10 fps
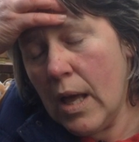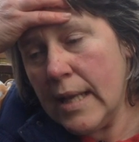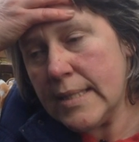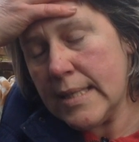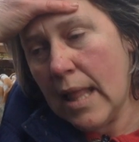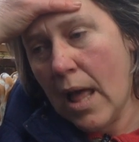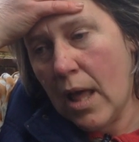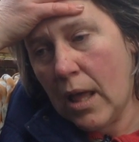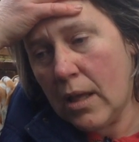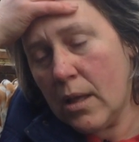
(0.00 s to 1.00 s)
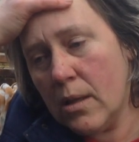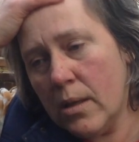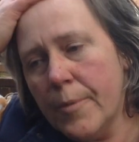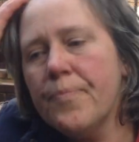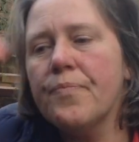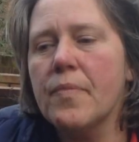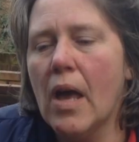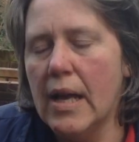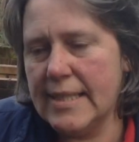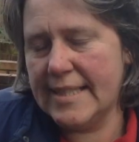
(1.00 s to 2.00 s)
it's like
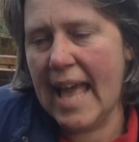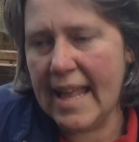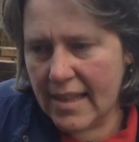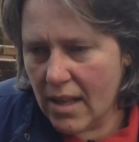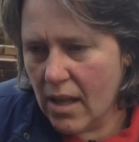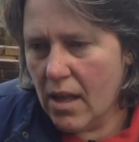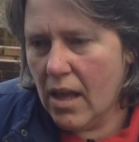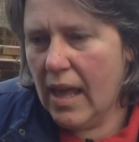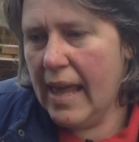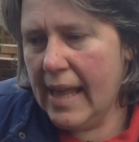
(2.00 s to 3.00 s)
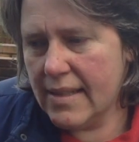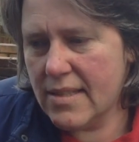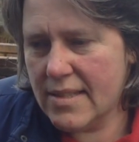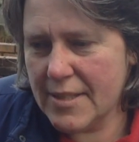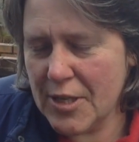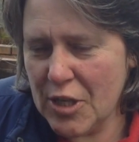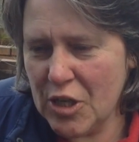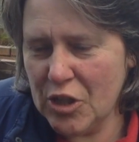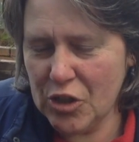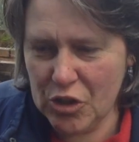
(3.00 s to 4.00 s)
as I said, it's
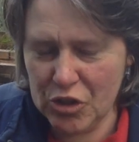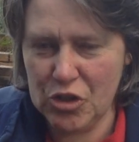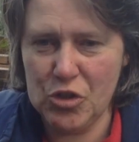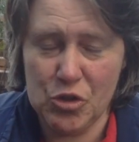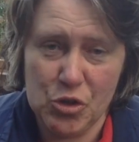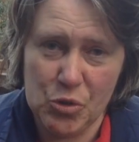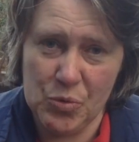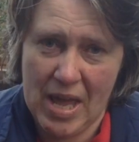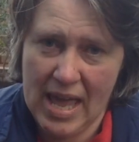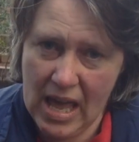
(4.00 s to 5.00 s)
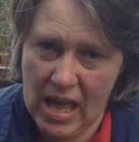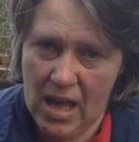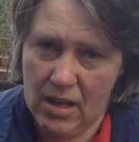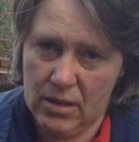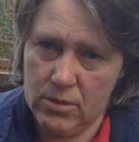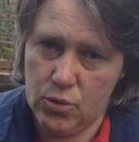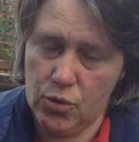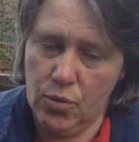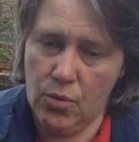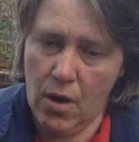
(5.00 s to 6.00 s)
good to tune in
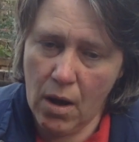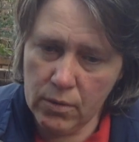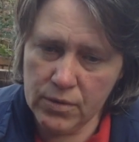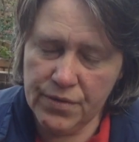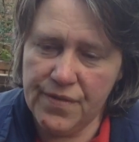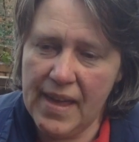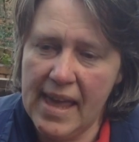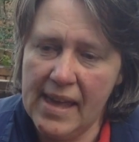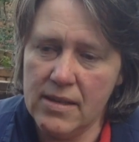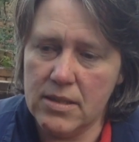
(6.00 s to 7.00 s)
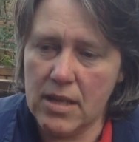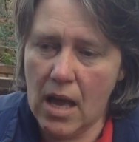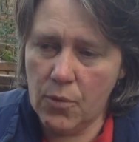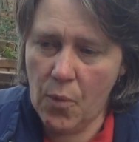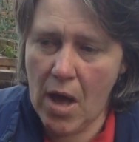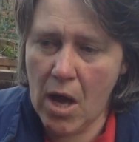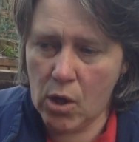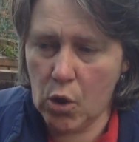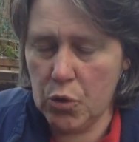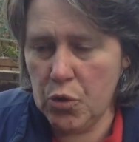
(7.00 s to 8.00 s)
to your own fears and
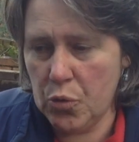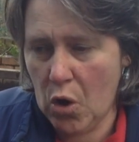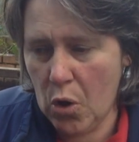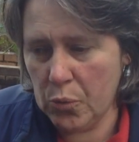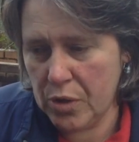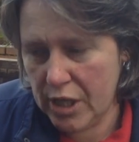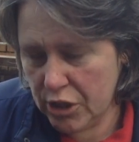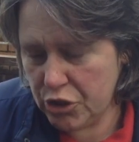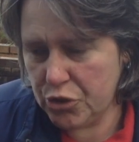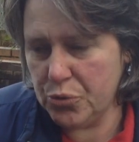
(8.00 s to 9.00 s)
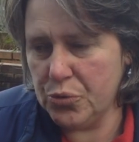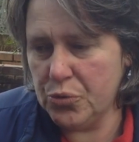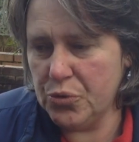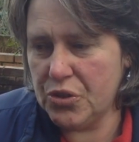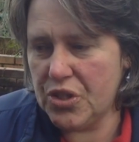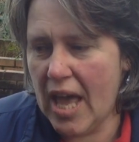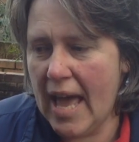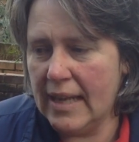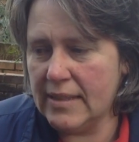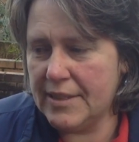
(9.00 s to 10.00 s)
work on your own issues
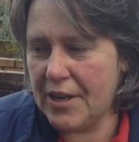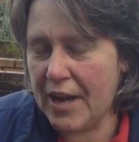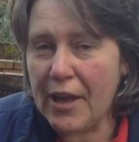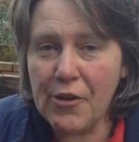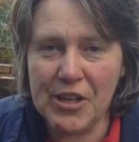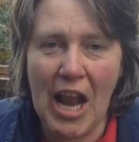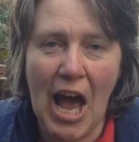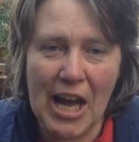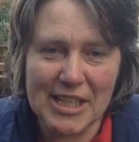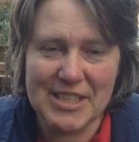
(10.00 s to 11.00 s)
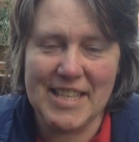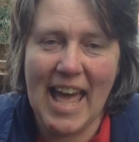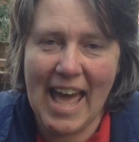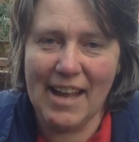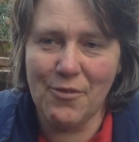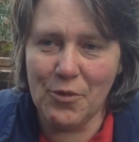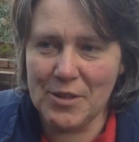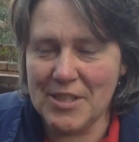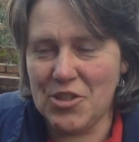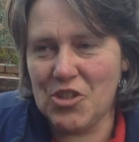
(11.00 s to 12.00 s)
and recognize then
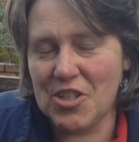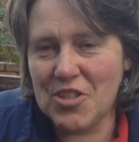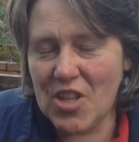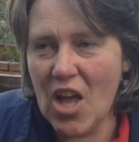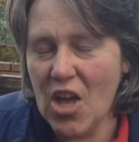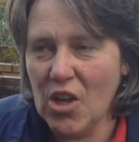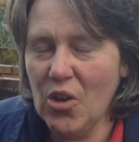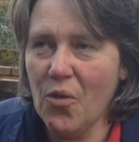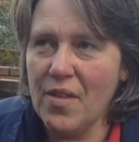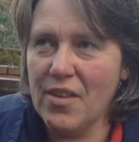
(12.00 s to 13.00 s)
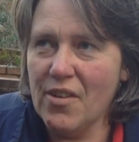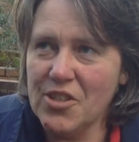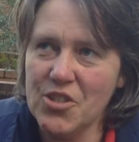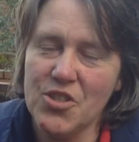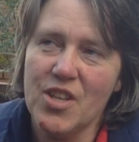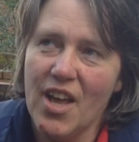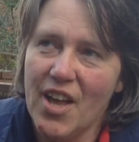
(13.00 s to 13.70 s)
what is just, whether you're just